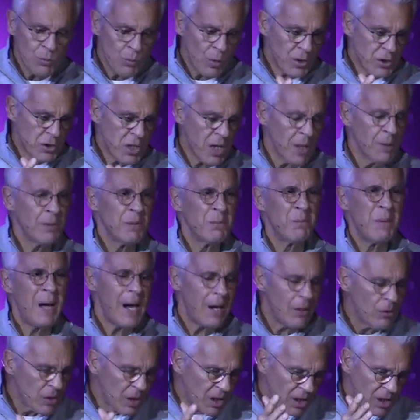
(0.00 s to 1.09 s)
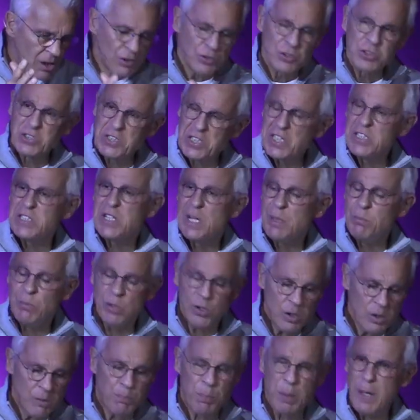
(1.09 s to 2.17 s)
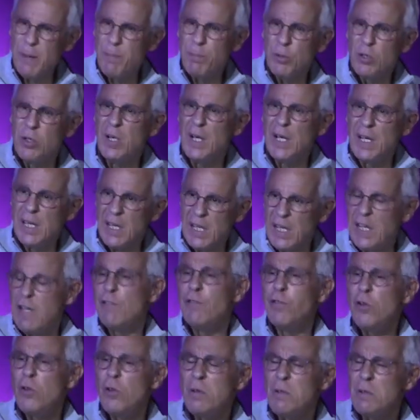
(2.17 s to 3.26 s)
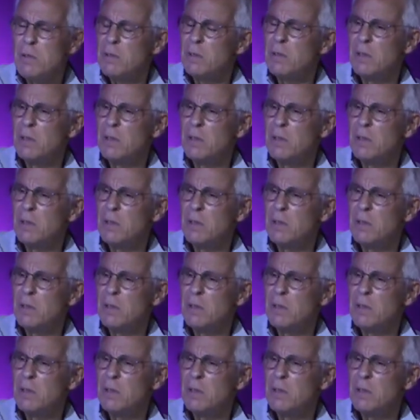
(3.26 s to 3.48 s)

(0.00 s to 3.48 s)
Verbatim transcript: where Chairman Mao killed 60 million people, evil?